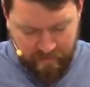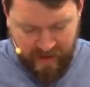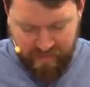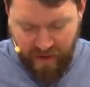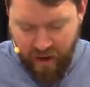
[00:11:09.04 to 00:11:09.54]

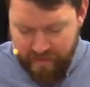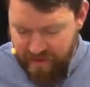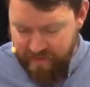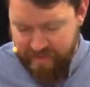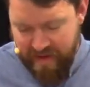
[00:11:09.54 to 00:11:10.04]
The hope
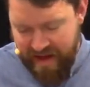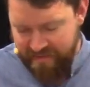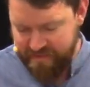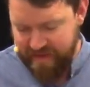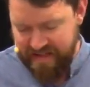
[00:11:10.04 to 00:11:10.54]
that we
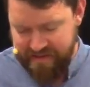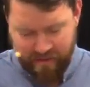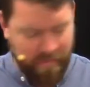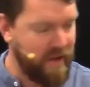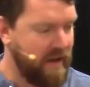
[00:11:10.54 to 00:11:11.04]
have is based
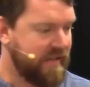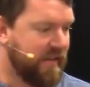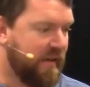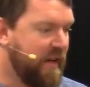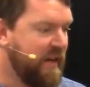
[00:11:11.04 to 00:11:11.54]
on a
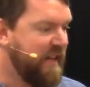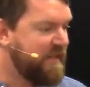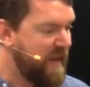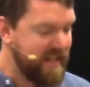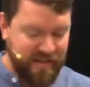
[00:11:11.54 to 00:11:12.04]
person.
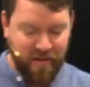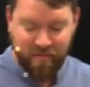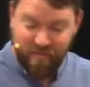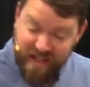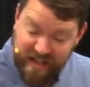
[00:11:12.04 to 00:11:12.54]
It's based
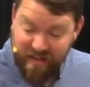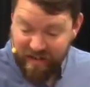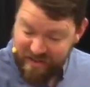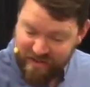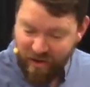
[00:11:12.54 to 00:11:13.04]
on real
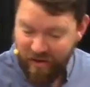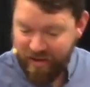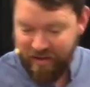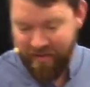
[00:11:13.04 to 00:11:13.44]
historical